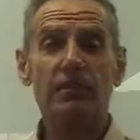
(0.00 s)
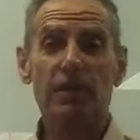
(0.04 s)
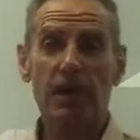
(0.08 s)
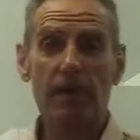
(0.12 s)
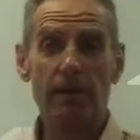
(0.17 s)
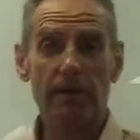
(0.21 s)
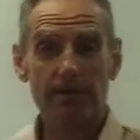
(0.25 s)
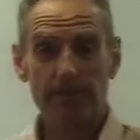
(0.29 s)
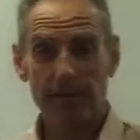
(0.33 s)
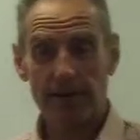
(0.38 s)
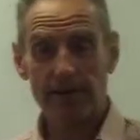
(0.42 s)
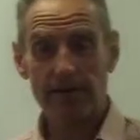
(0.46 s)

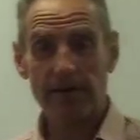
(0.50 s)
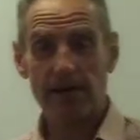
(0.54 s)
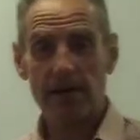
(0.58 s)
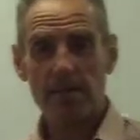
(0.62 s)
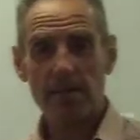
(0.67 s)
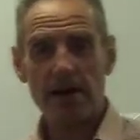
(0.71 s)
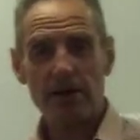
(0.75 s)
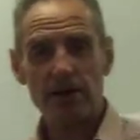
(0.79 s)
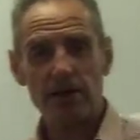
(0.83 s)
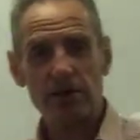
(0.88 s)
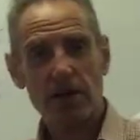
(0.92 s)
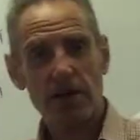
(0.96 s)
girlfriend very
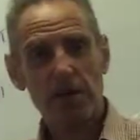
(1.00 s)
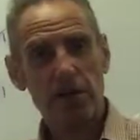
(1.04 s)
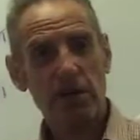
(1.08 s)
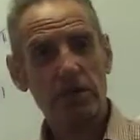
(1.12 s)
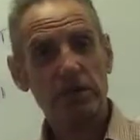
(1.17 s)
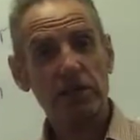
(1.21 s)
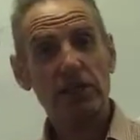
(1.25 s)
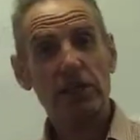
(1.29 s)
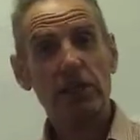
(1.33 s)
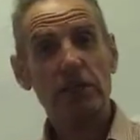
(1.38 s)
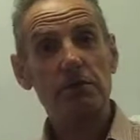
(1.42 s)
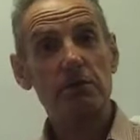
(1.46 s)
much. I
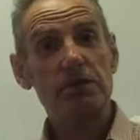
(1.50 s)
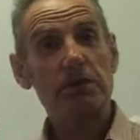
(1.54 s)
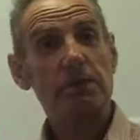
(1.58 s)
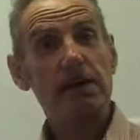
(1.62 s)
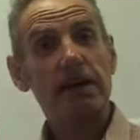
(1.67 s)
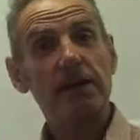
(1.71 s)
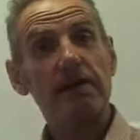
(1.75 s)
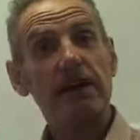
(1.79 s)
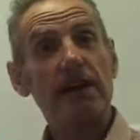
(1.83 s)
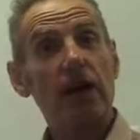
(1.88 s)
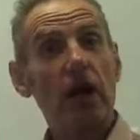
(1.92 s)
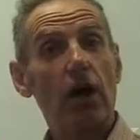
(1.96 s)
thought she was a
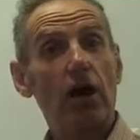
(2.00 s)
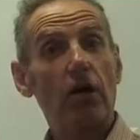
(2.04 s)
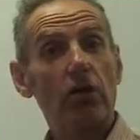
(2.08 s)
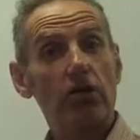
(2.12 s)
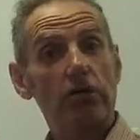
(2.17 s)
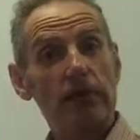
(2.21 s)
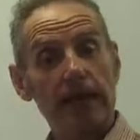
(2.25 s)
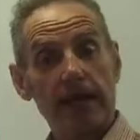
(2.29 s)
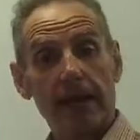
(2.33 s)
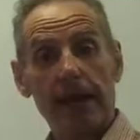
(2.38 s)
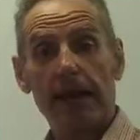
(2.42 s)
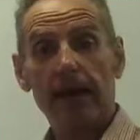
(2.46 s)
bit of a
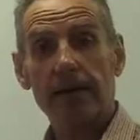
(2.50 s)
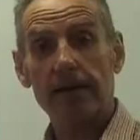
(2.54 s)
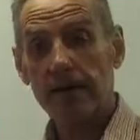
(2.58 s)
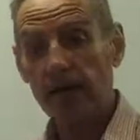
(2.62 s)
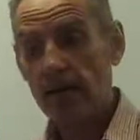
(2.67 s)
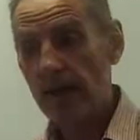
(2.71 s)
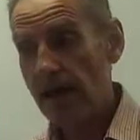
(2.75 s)
gold digger.